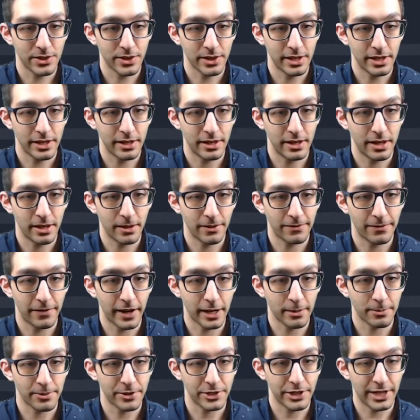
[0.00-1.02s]
that
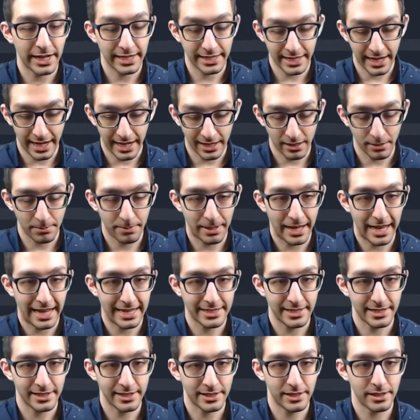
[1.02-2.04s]
fire projectile
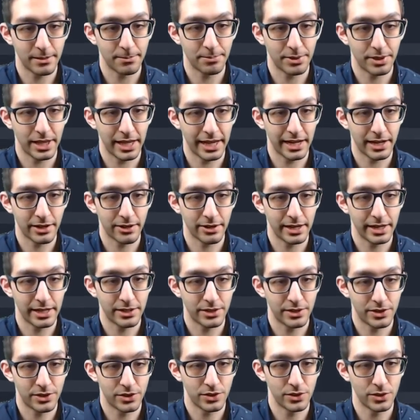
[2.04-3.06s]
passes the player
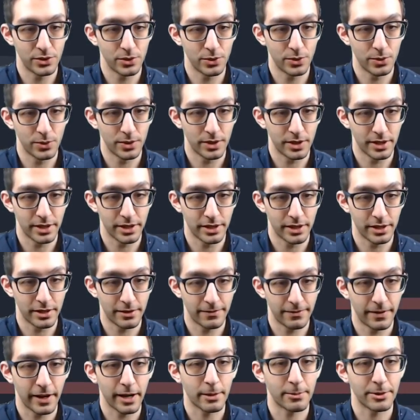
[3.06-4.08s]
into the
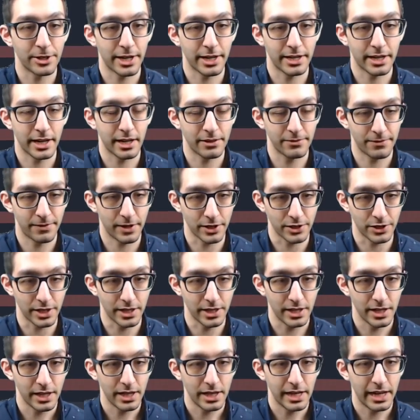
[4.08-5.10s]
fire projectile
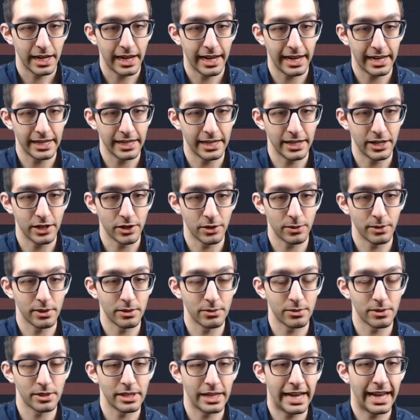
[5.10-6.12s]
function. And here we
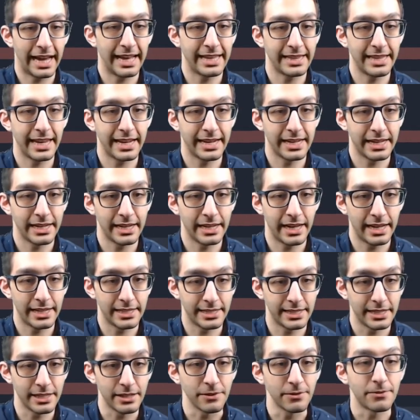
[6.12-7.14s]
will add that in
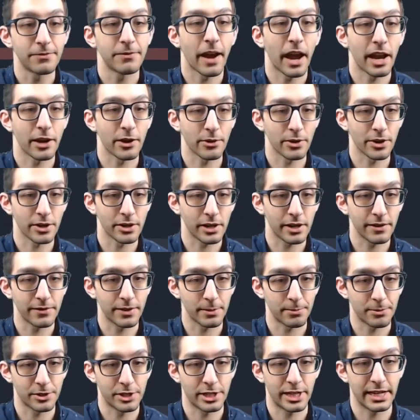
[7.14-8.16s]
as the firer of the
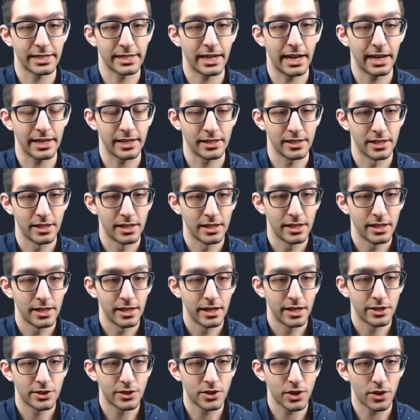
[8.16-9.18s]
projectile.
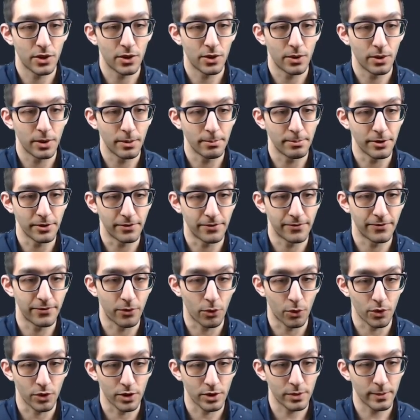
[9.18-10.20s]
So
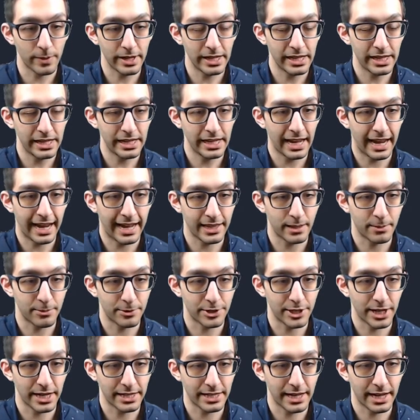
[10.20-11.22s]
before we add the
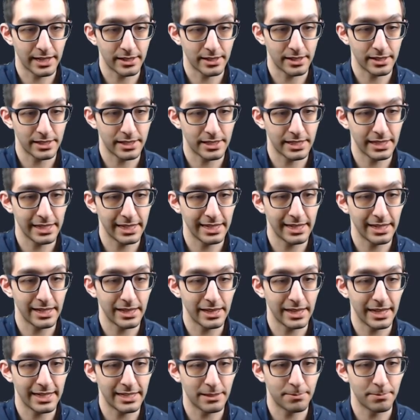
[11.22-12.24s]
projectile to the scene,
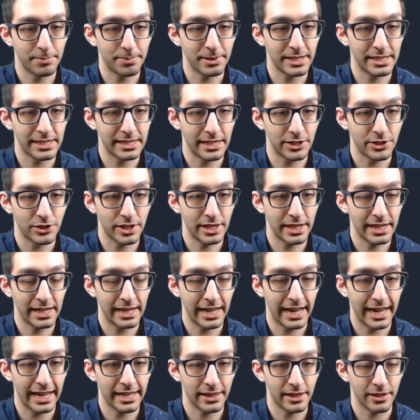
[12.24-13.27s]
let's position it
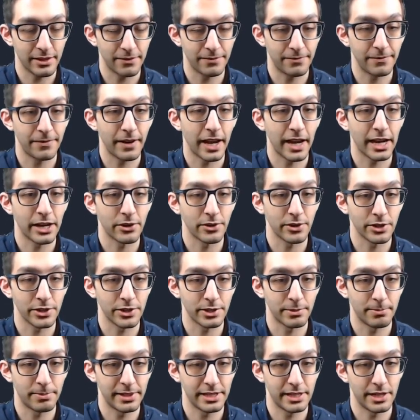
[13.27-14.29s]
at the
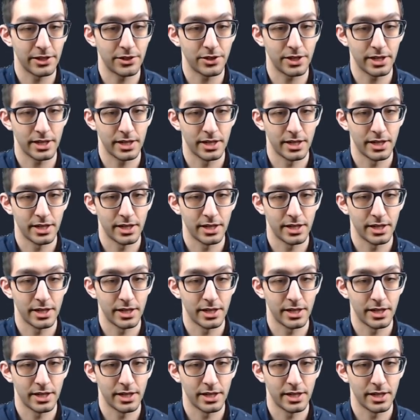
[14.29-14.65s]
firer's position.